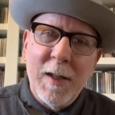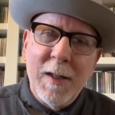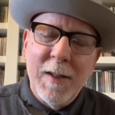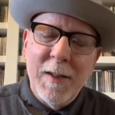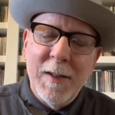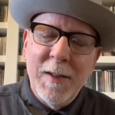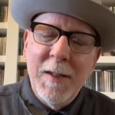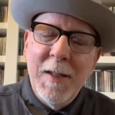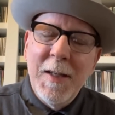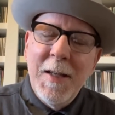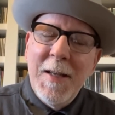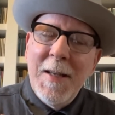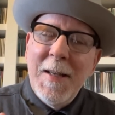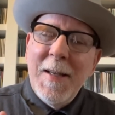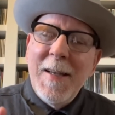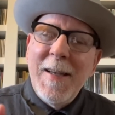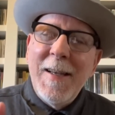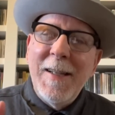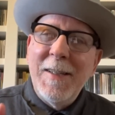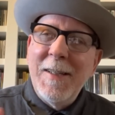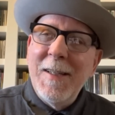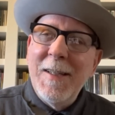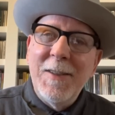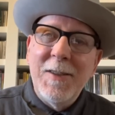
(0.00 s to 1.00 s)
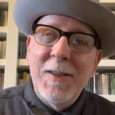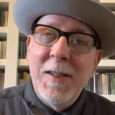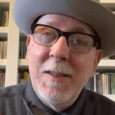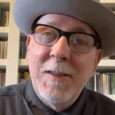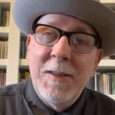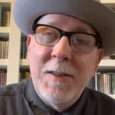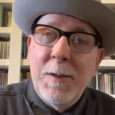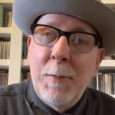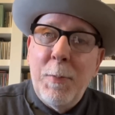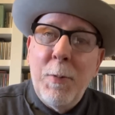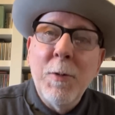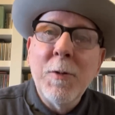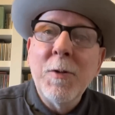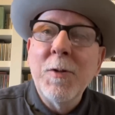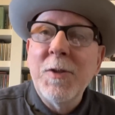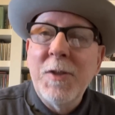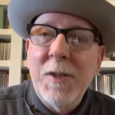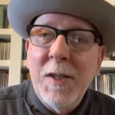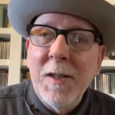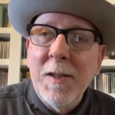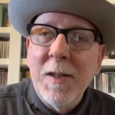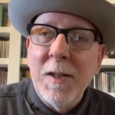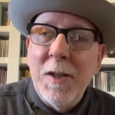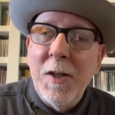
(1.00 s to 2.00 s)
And it's typical
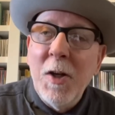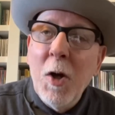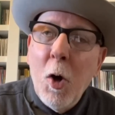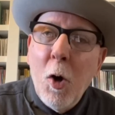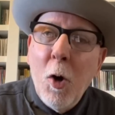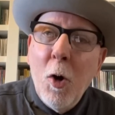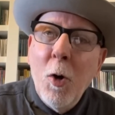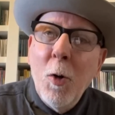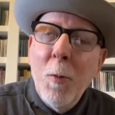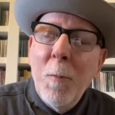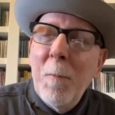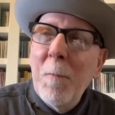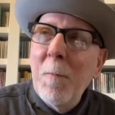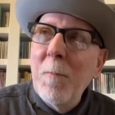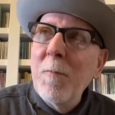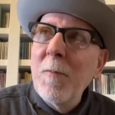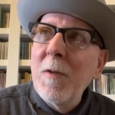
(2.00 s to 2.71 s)
Dylan,